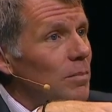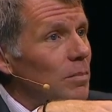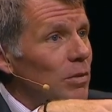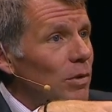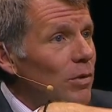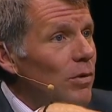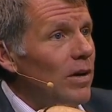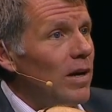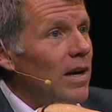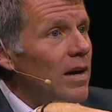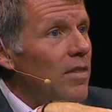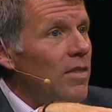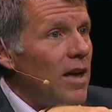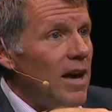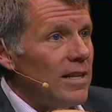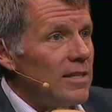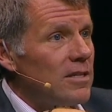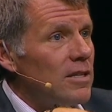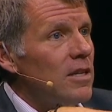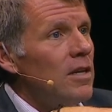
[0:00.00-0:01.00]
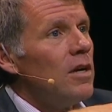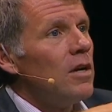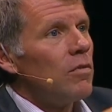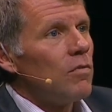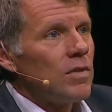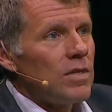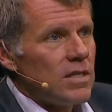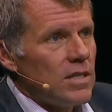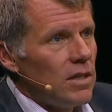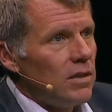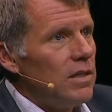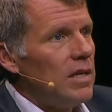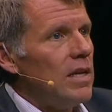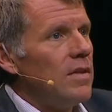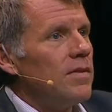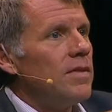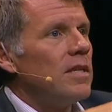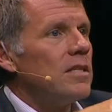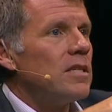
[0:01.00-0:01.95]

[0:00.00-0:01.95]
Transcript: deployed that's resilient,